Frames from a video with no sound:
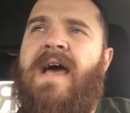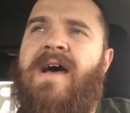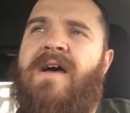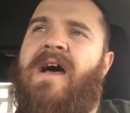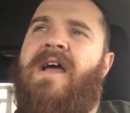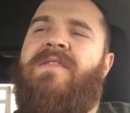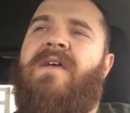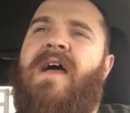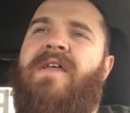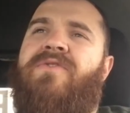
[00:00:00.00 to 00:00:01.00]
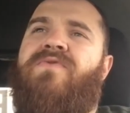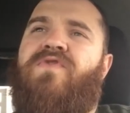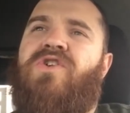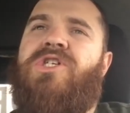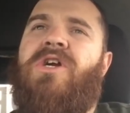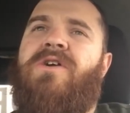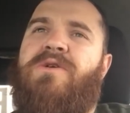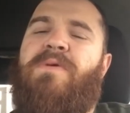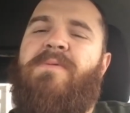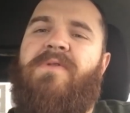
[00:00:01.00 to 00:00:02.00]
Yeah, I for
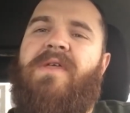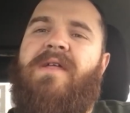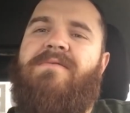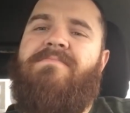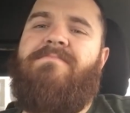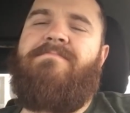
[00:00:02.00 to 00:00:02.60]
sure there's people that